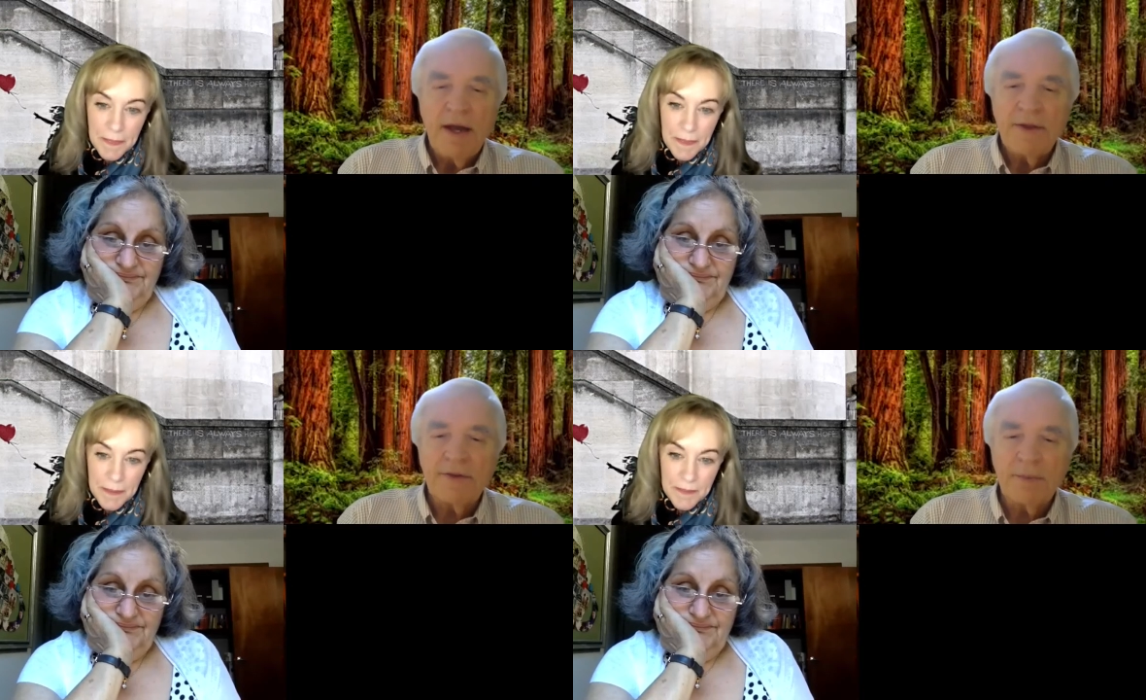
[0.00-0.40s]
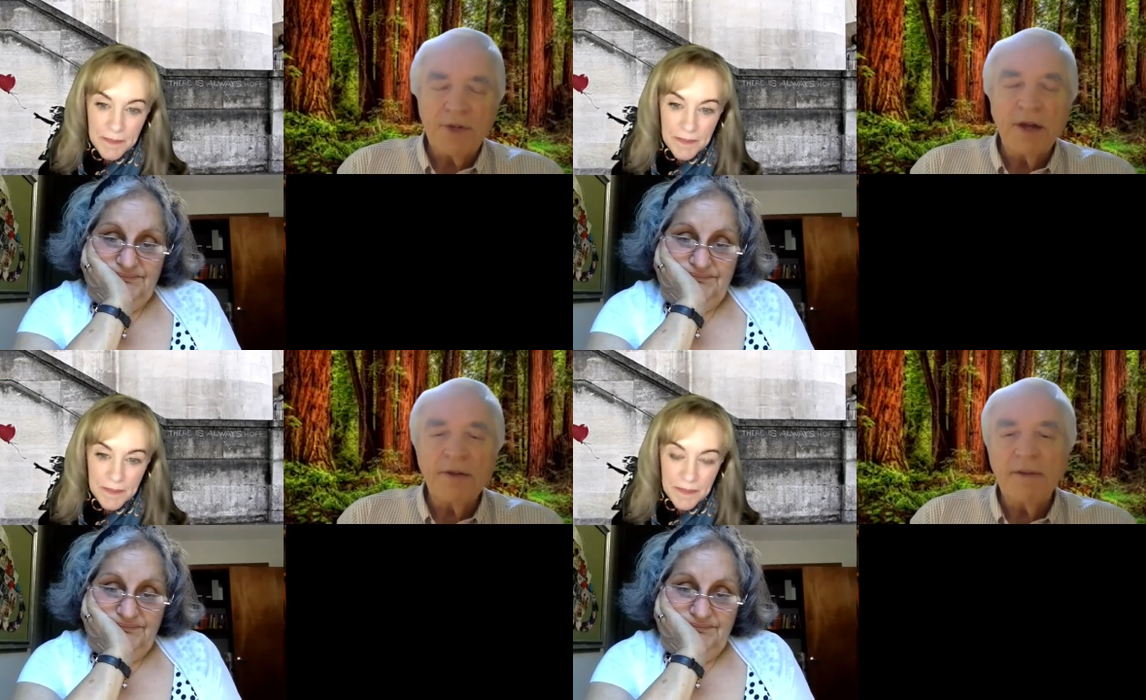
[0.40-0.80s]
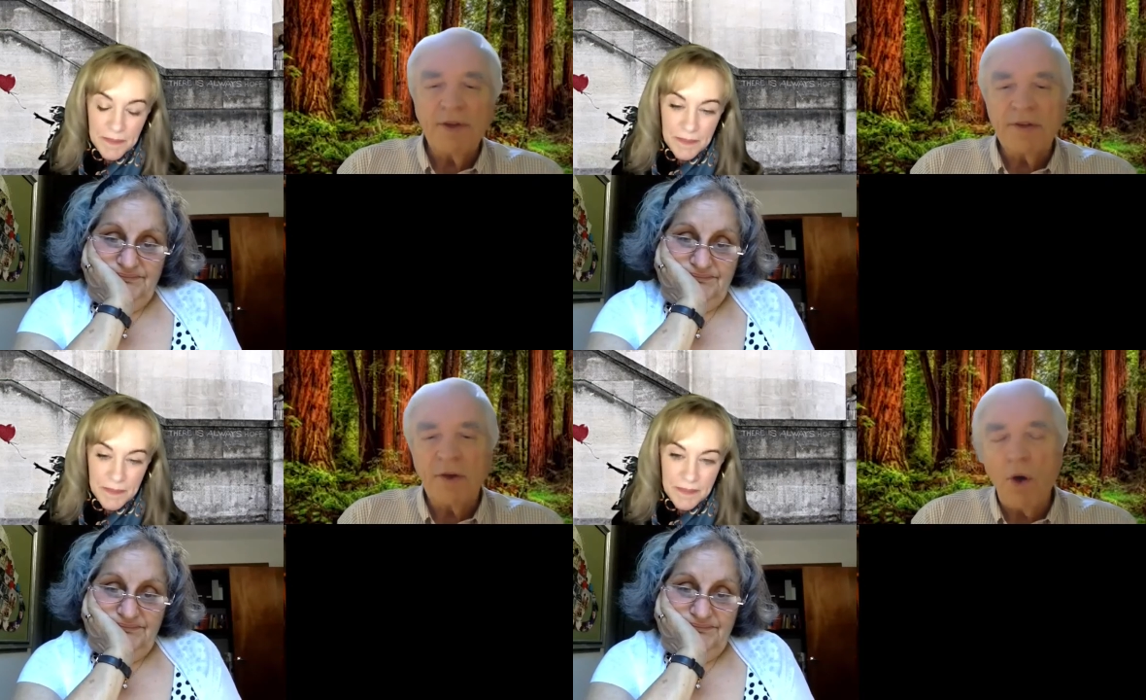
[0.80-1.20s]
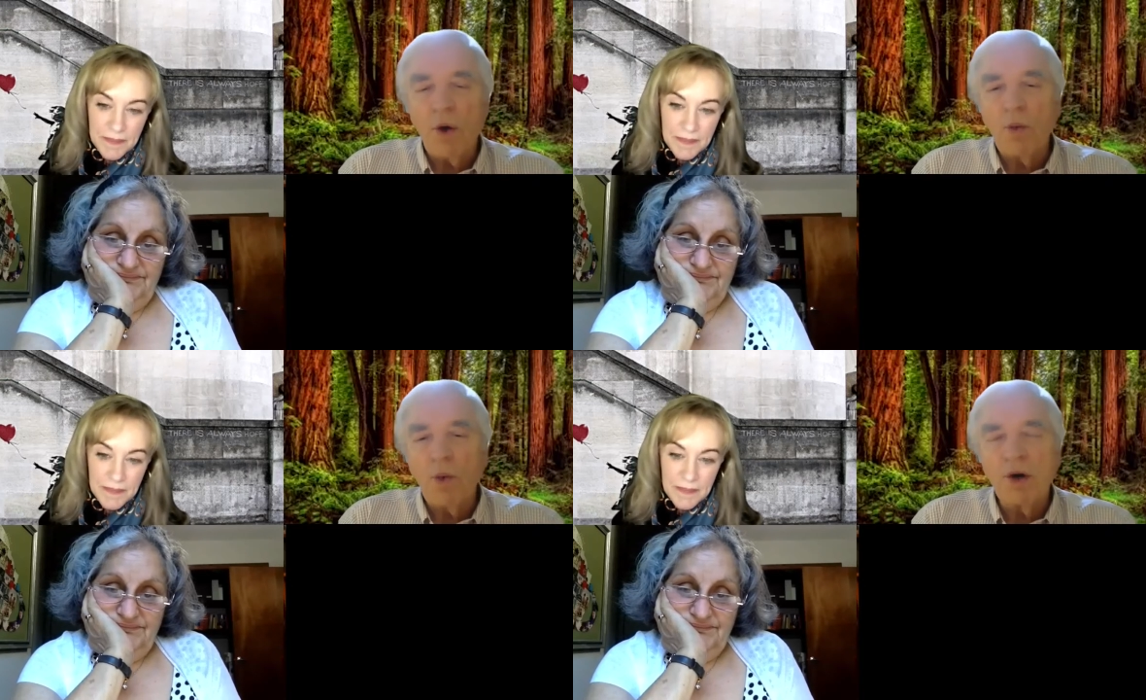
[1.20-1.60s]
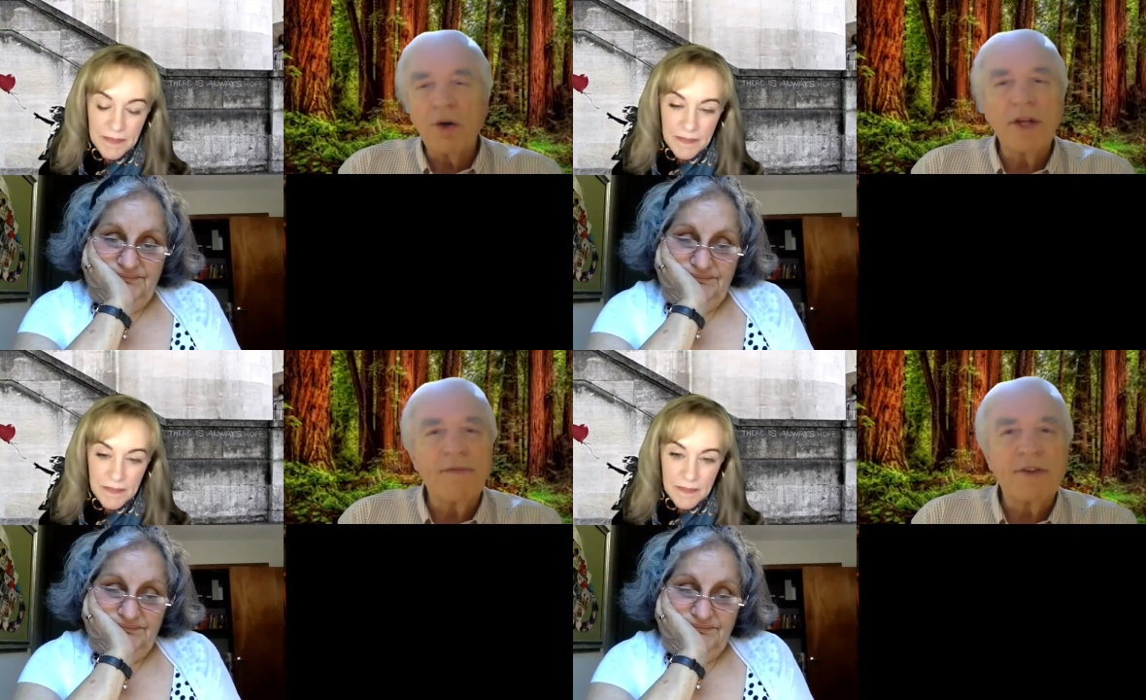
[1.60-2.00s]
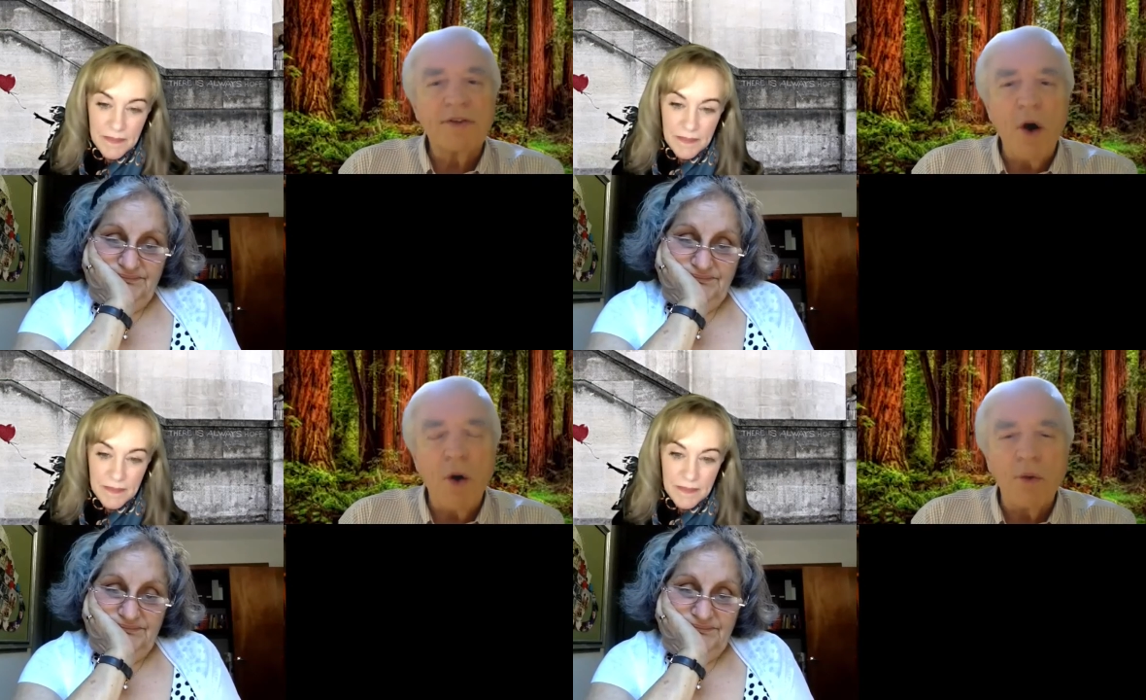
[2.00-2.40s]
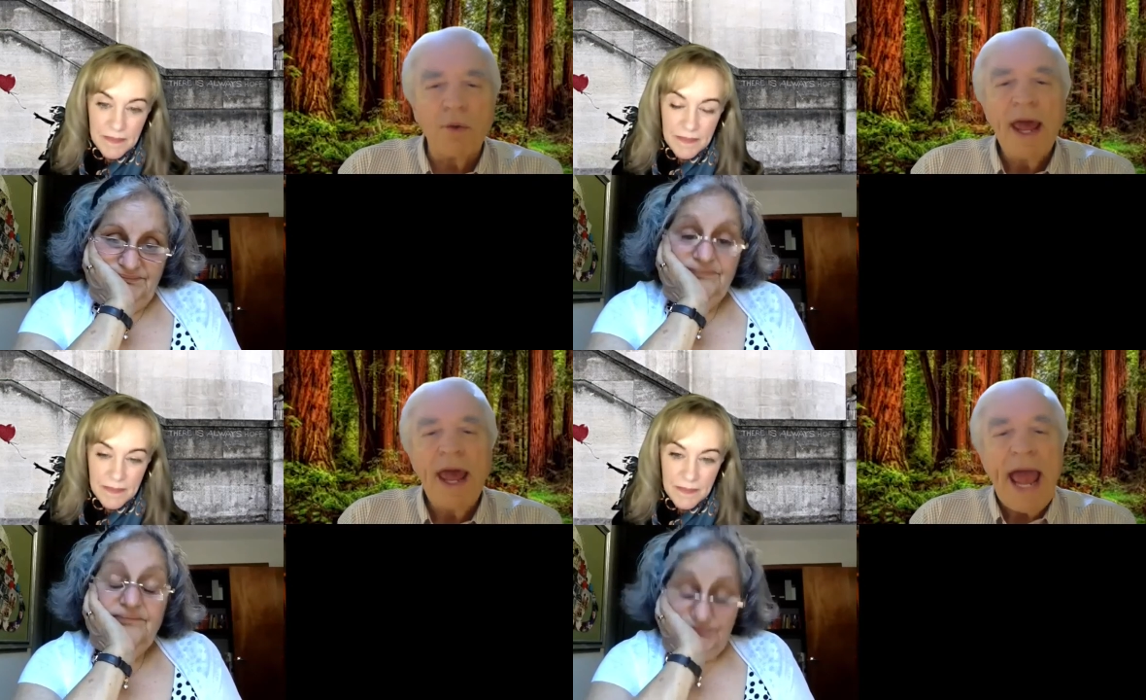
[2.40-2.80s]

Speaker 1: The subjunctive is a whole world of its own,